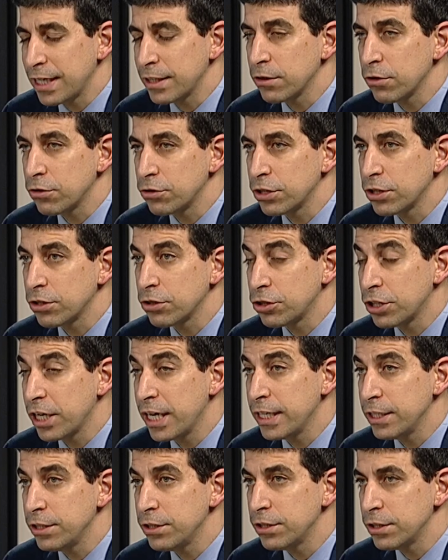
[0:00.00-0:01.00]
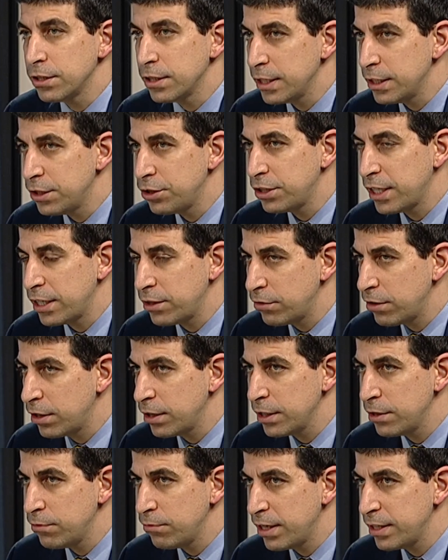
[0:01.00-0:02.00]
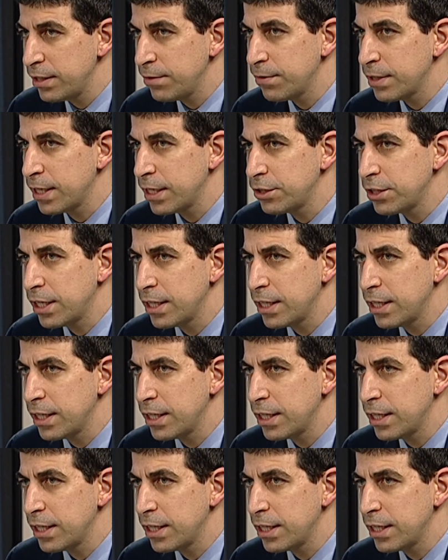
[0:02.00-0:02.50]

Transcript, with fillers: technological change. Is Generali ready for that